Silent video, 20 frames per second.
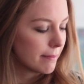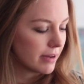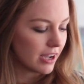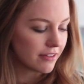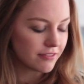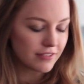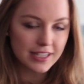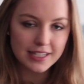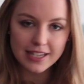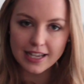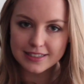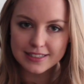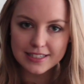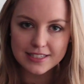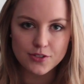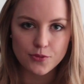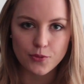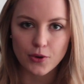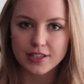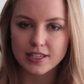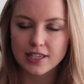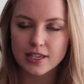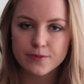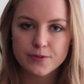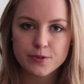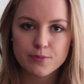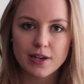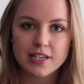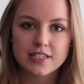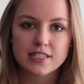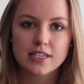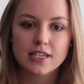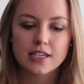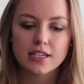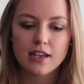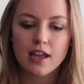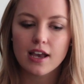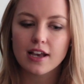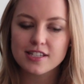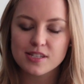but I think that this one keeps my
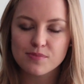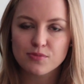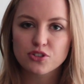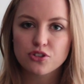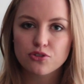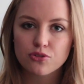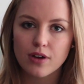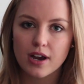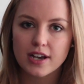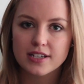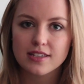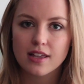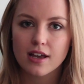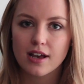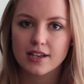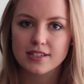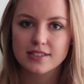skin as moisturized